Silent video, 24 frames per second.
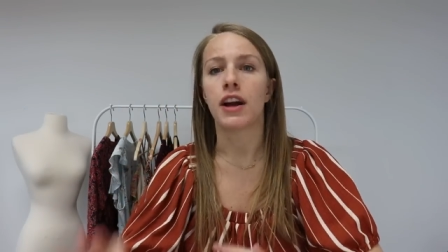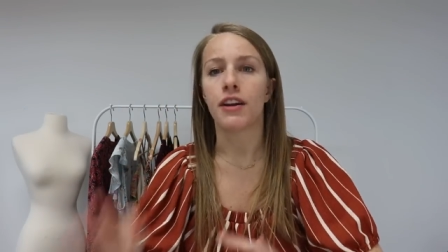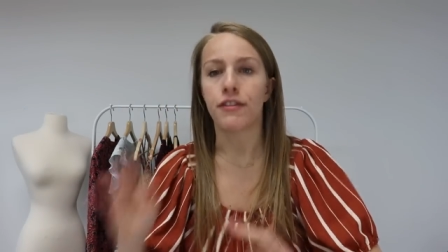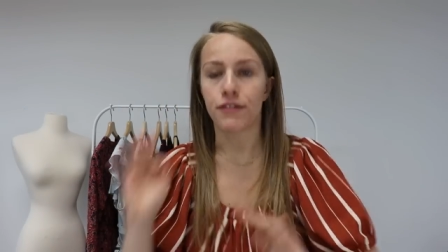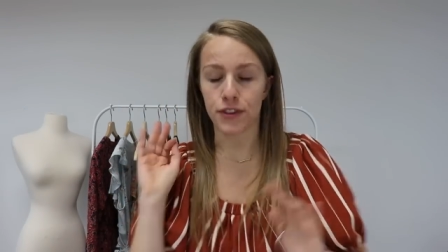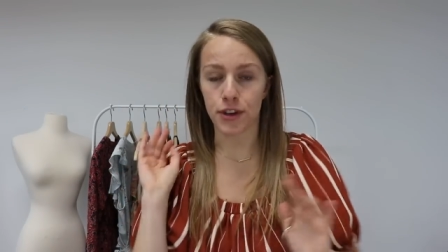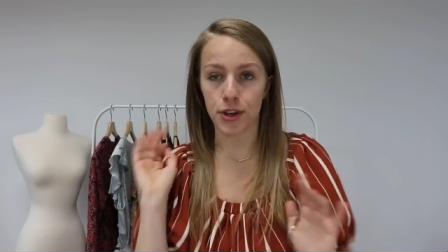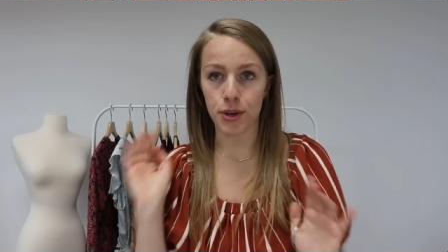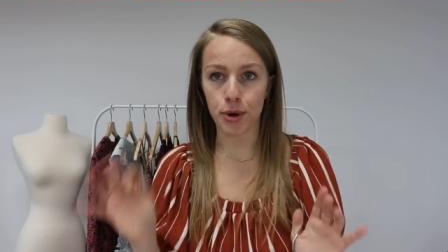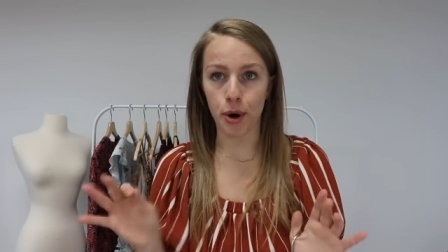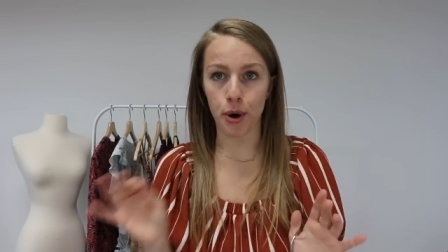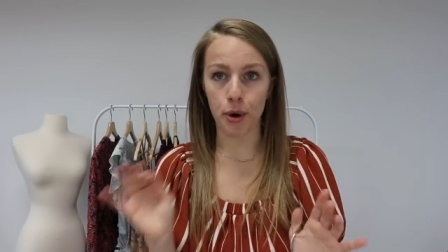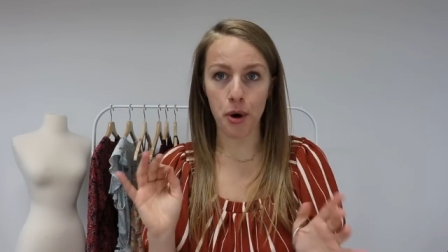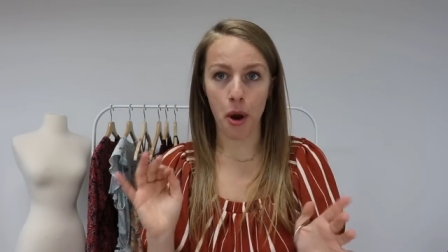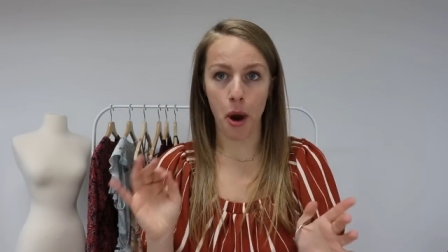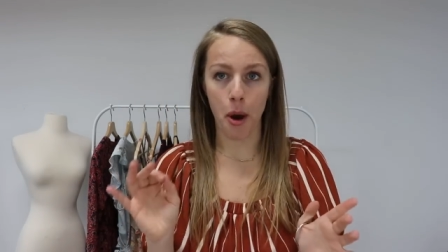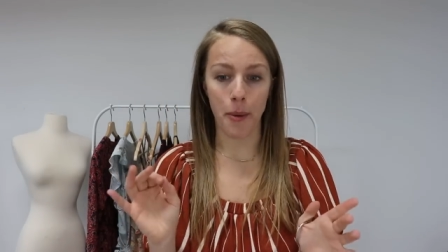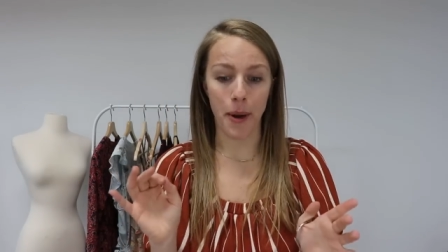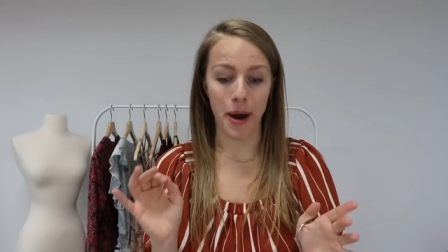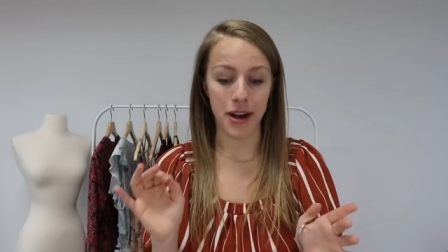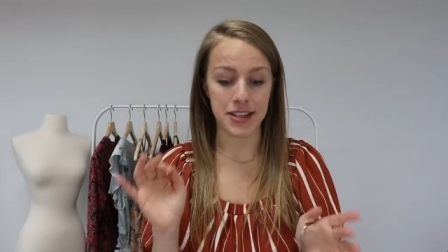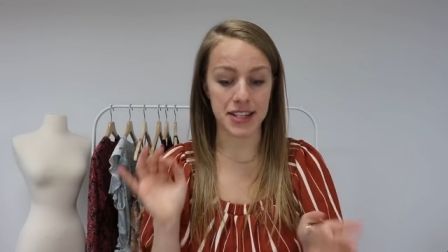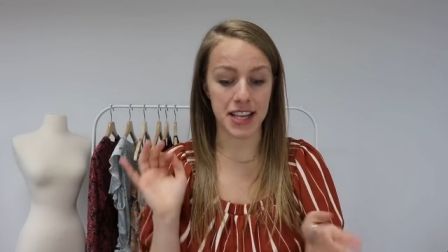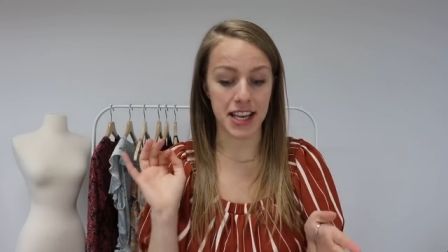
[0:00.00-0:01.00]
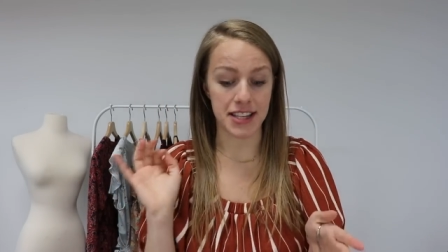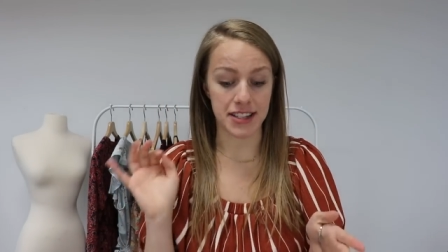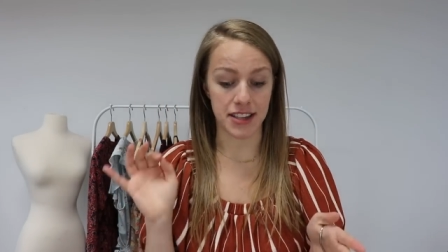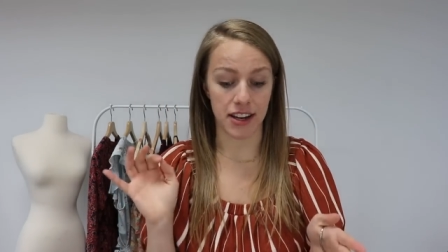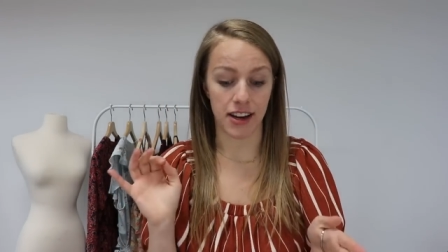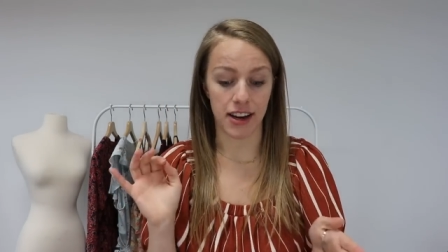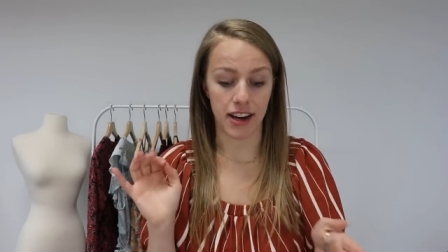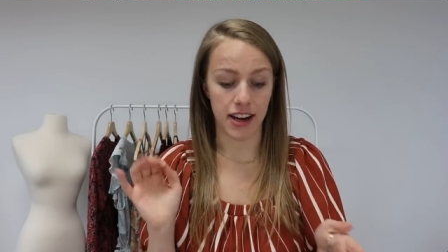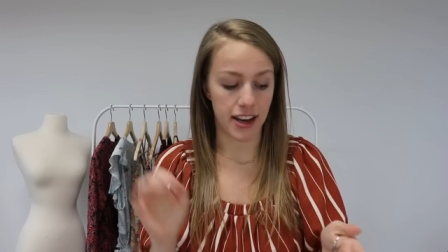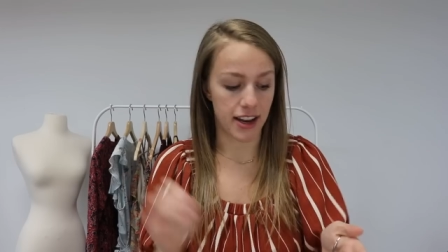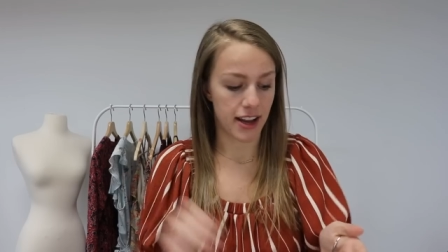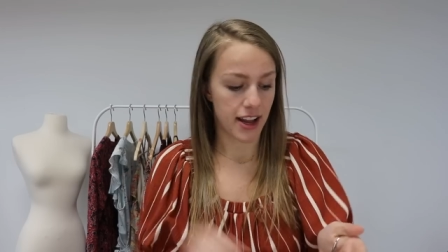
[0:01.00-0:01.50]
If you don't know about
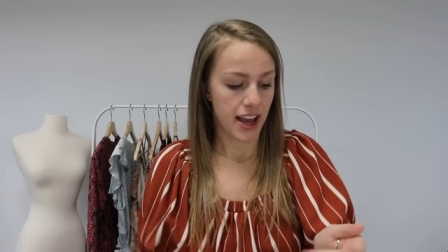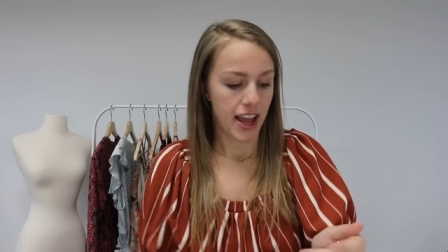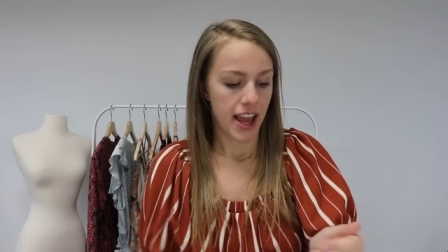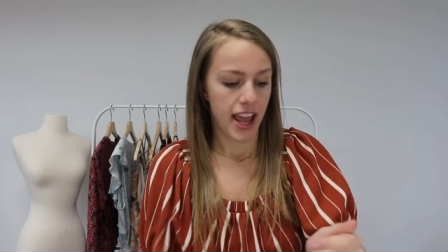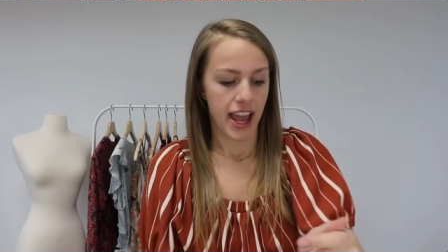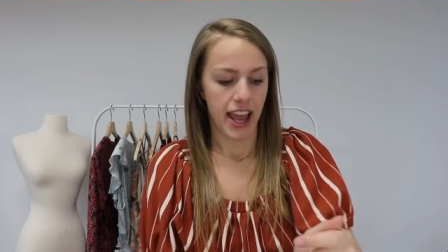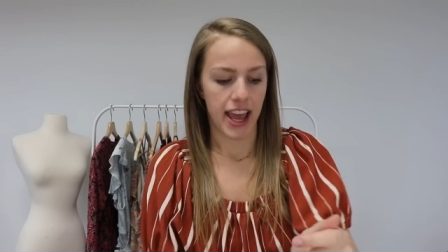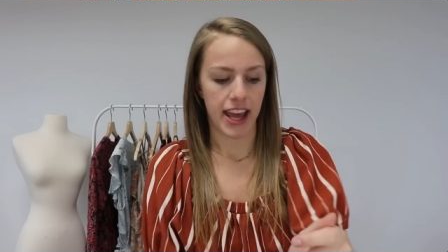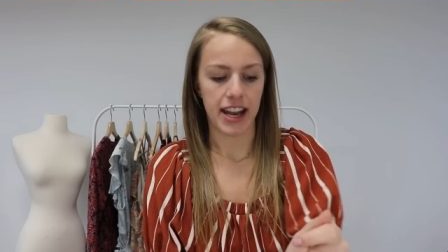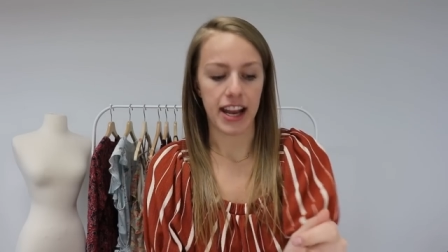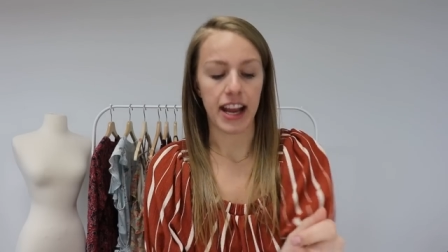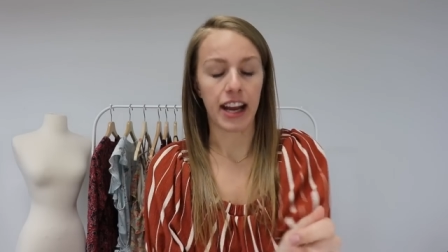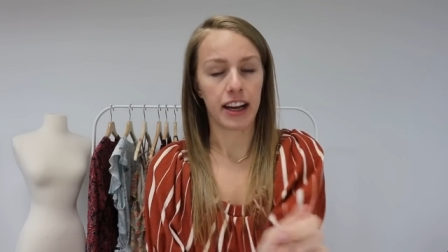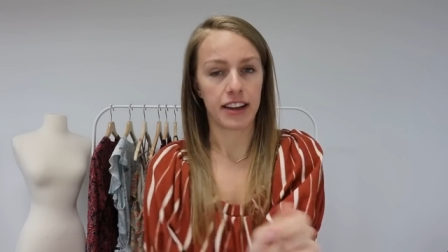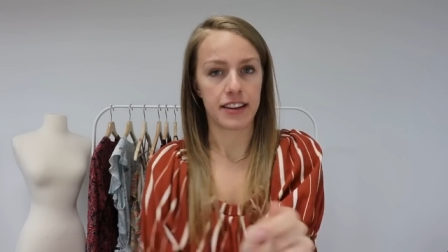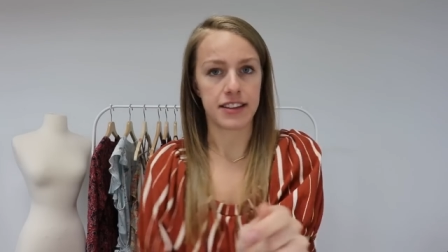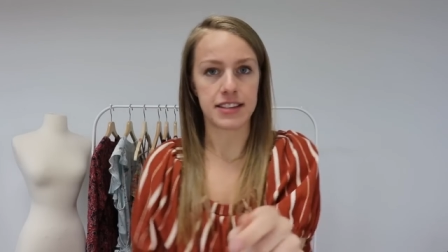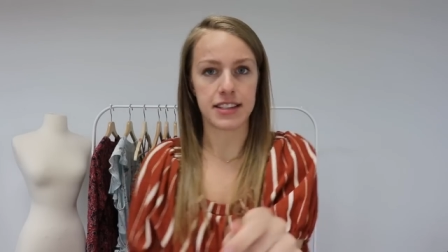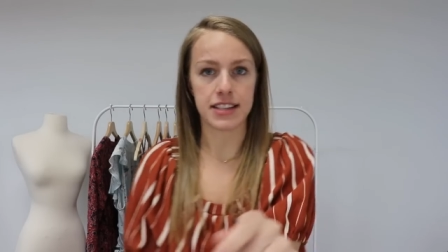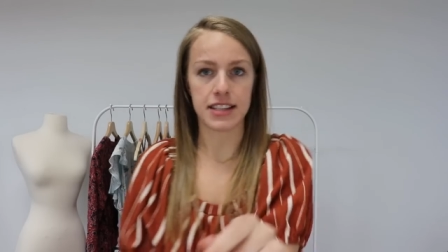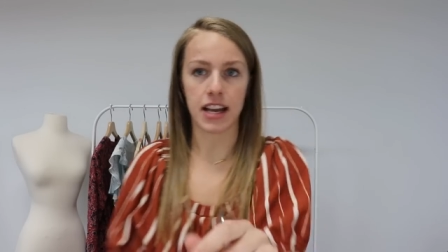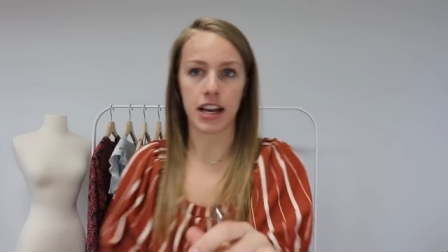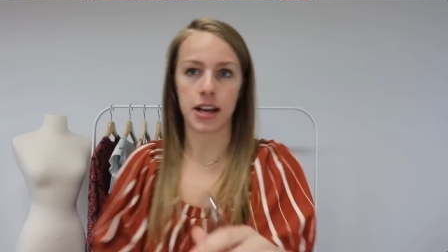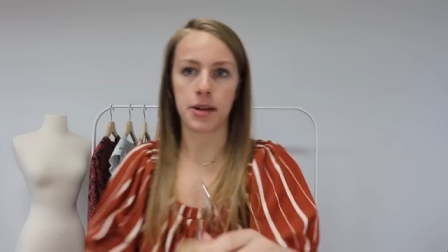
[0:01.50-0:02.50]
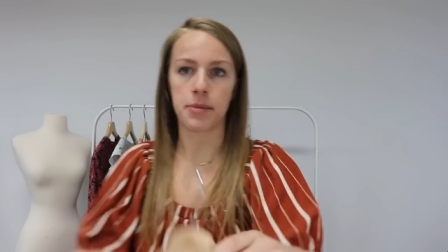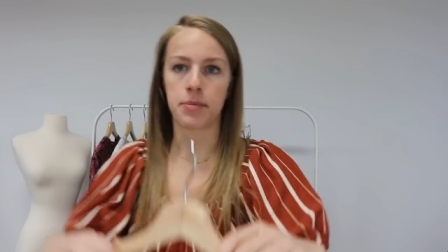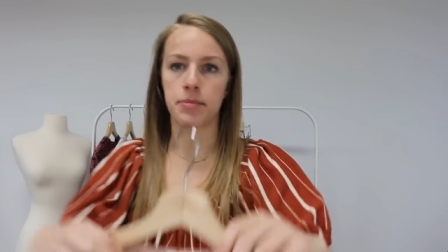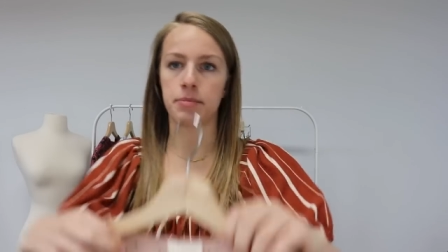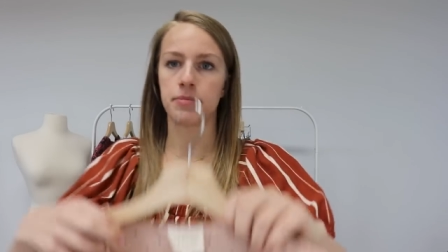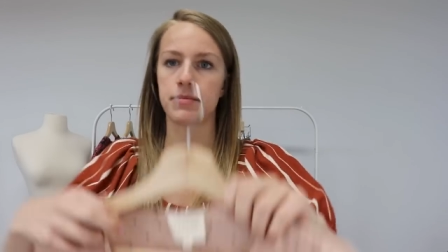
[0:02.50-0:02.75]
Sézane, and here, this is how you